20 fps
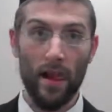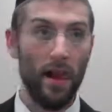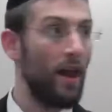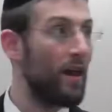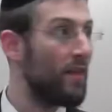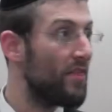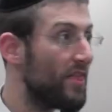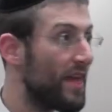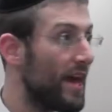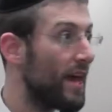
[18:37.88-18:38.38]

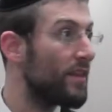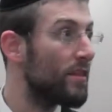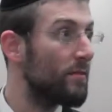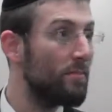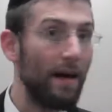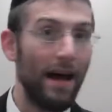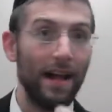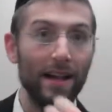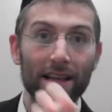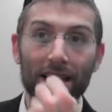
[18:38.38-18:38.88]
and then the
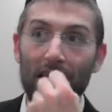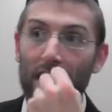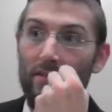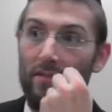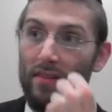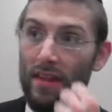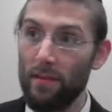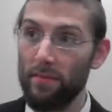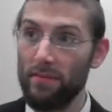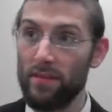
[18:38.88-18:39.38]
Baal gave
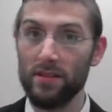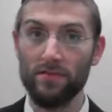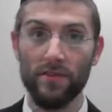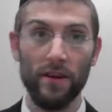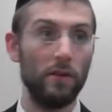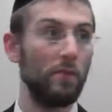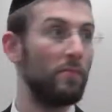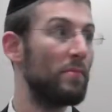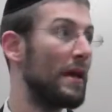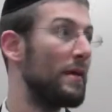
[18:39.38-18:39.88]
them this
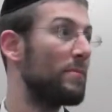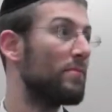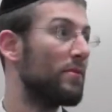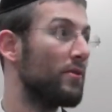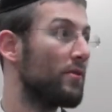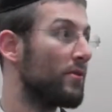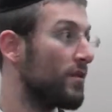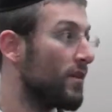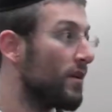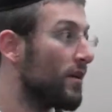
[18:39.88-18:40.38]
very
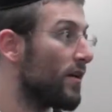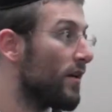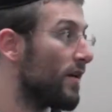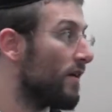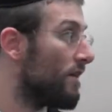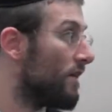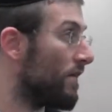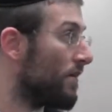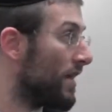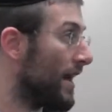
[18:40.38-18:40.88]
paper
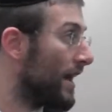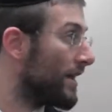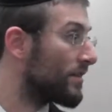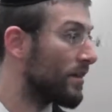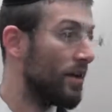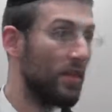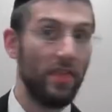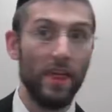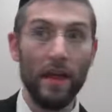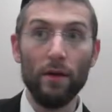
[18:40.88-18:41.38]

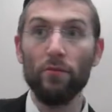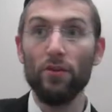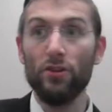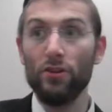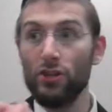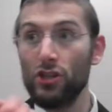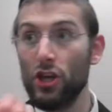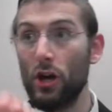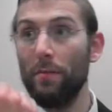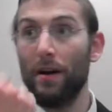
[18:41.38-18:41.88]
that they were the
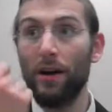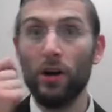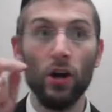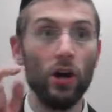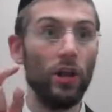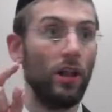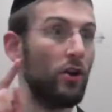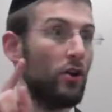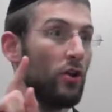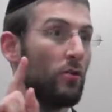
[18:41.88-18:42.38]
Shama
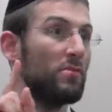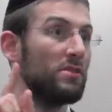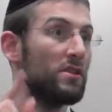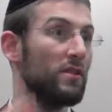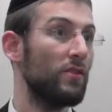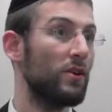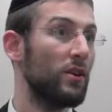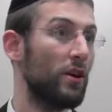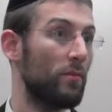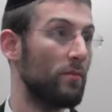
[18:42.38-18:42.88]
Koyla Komas
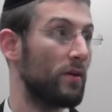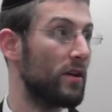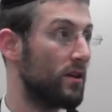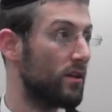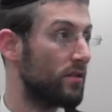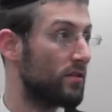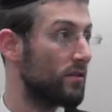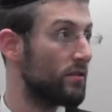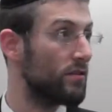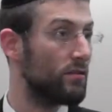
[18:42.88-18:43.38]
of a Kan
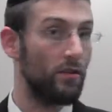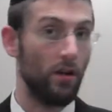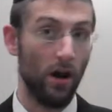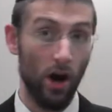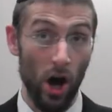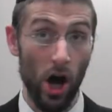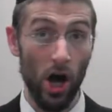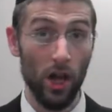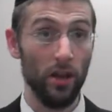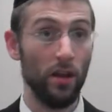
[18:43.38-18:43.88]
Begilta,
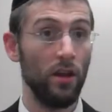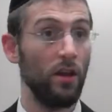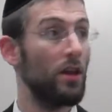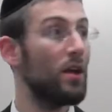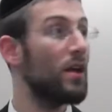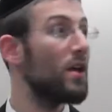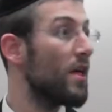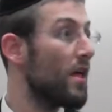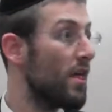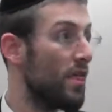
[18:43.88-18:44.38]

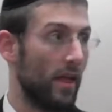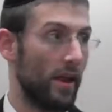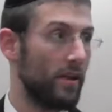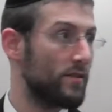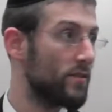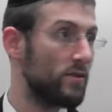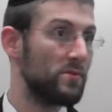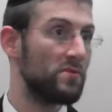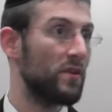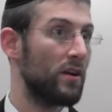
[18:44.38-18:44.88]
then
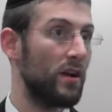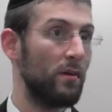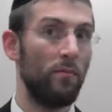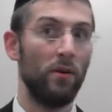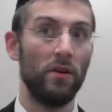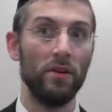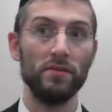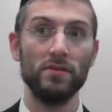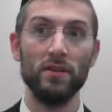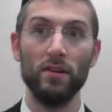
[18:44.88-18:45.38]
it's also an
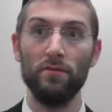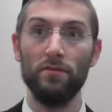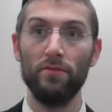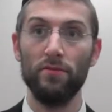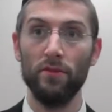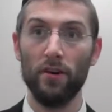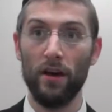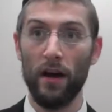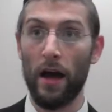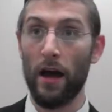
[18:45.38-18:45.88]
amonis of
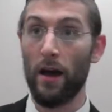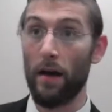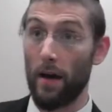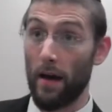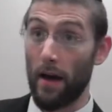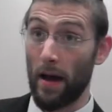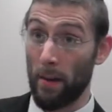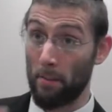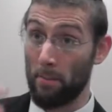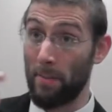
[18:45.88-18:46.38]

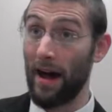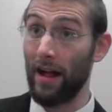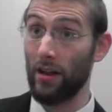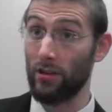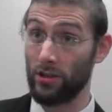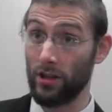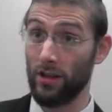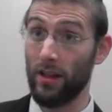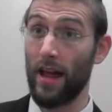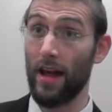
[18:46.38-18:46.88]
a Baal
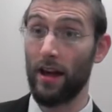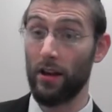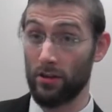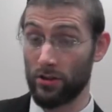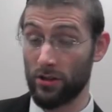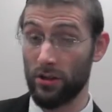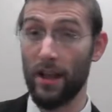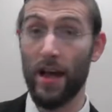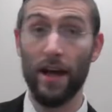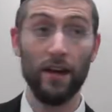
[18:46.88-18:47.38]
Shalach,
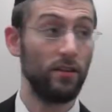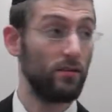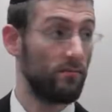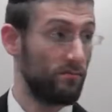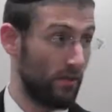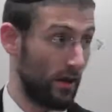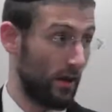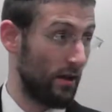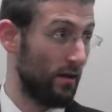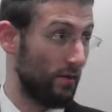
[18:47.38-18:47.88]

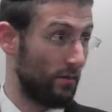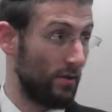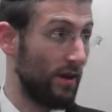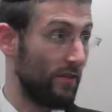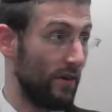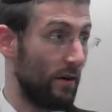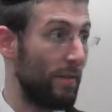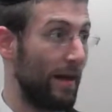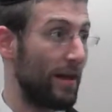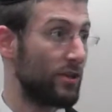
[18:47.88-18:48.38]

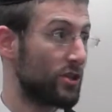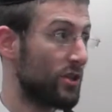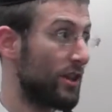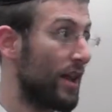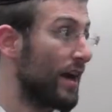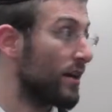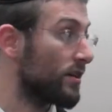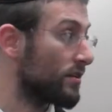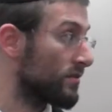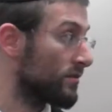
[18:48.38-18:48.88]
a Baal
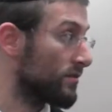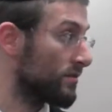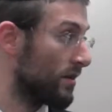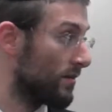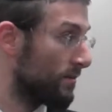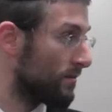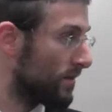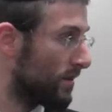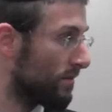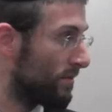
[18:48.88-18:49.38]
Shalach,
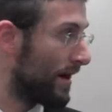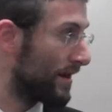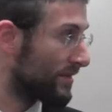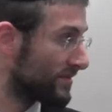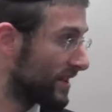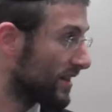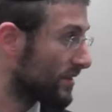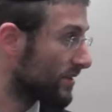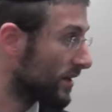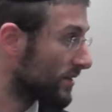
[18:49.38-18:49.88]
the Baal
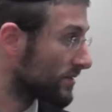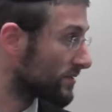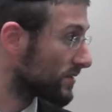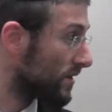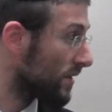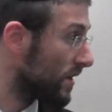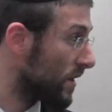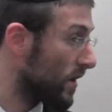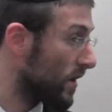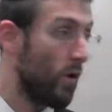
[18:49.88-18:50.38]
sent us.
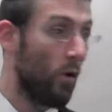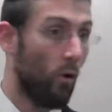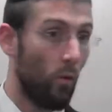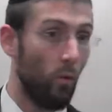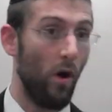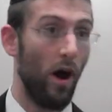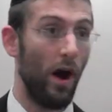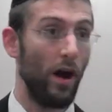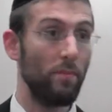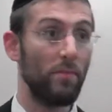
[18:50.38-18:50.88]

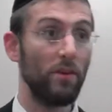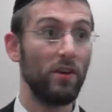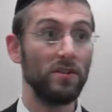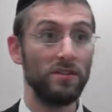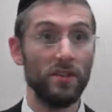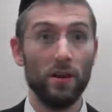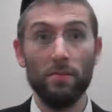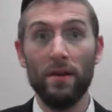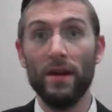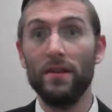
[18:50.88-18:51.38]
Why? Because
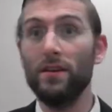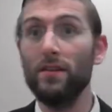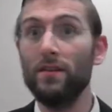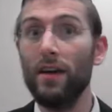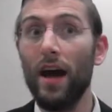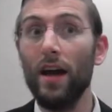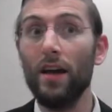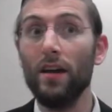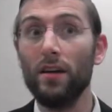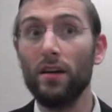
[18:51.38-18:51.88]
they're Meidik
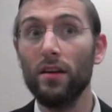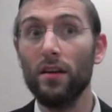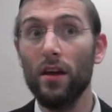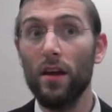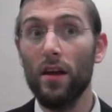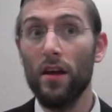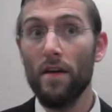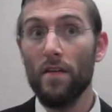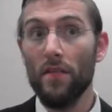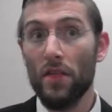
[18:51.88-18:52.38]
Daik.
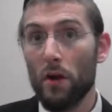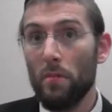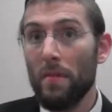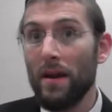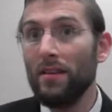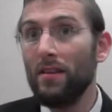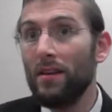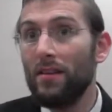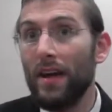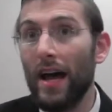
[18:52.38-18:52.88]
They're
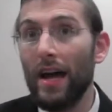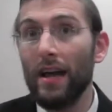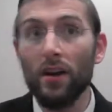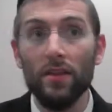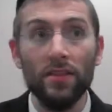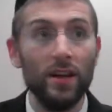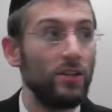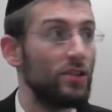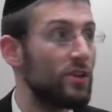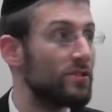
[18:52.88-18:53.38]
Meidik Daik
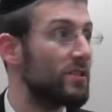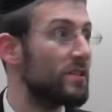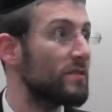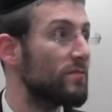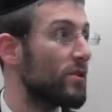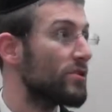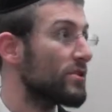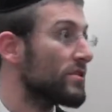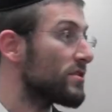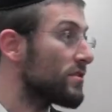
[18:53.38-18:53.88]
on that just as
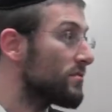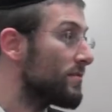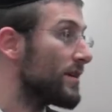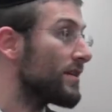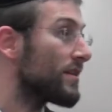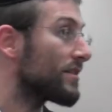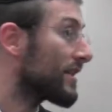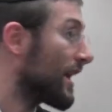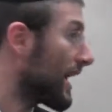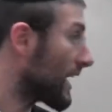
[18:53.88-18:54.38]
much as they're
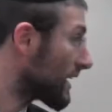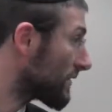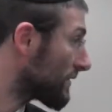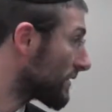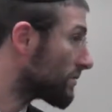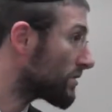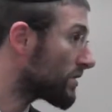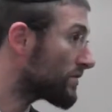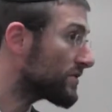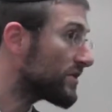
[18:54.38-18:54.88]
Meidik Daik if they
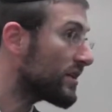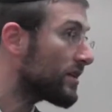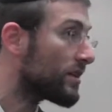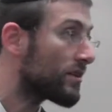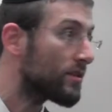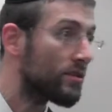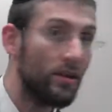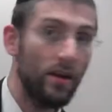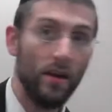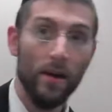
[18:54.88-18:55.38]
would have seen
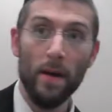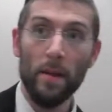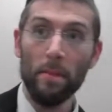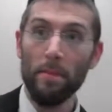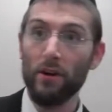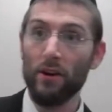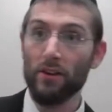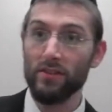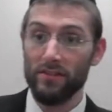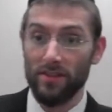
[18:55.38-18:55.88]
it.
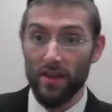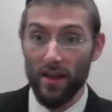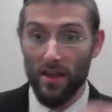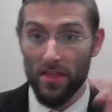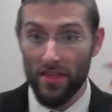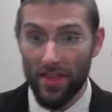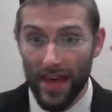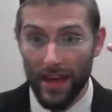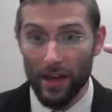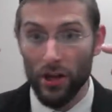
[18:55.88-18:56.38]
Because
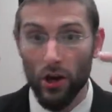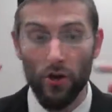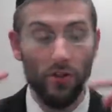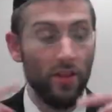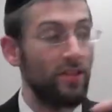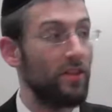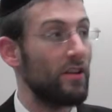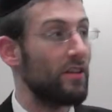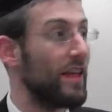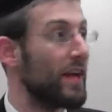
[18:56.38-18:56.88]
they know
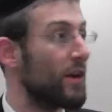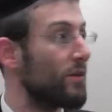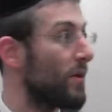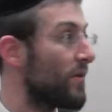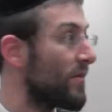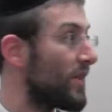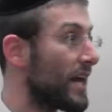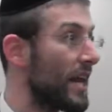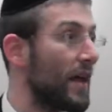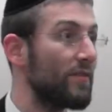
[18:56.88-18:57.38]
that later
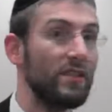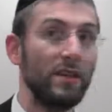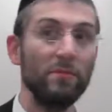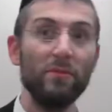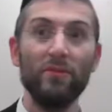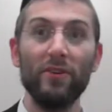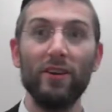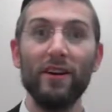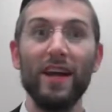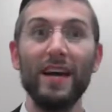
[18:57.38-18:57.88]
on they're going to have to say
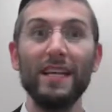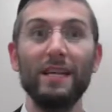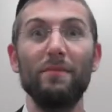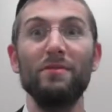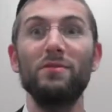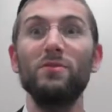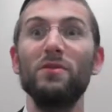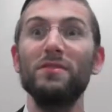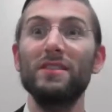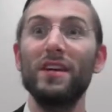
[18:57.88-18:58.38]
before nechtam.
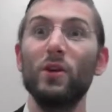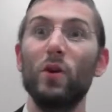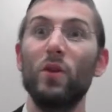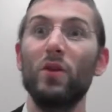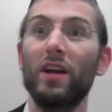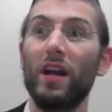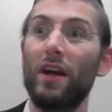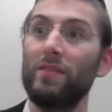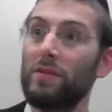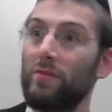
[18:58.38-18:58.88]
As soon as they know
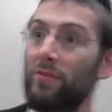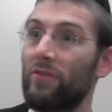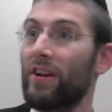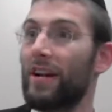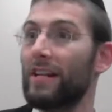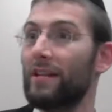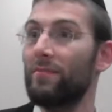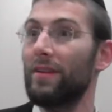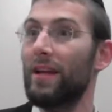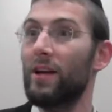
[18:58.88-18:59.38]
they're going to have to say
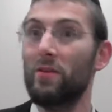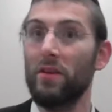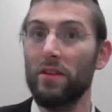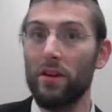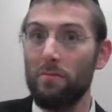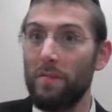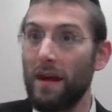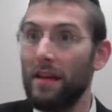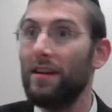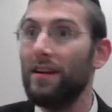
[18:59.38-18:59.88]
before nechtam later on,
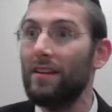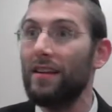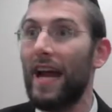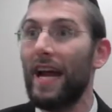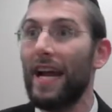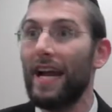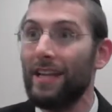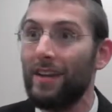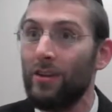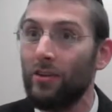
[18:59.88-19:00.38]
they're made the
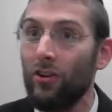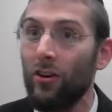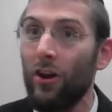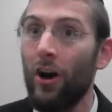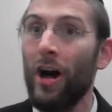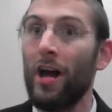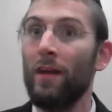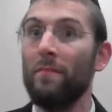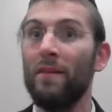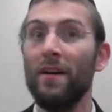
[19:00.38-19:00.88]
gdaik at the
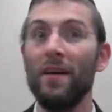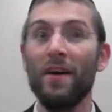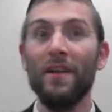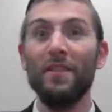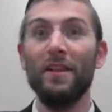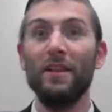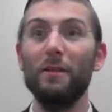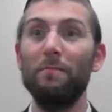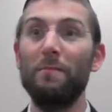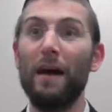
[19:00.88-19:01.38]
time
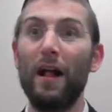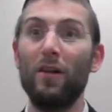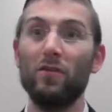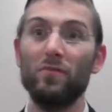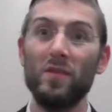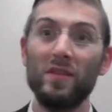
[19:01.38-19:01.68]
that the Baal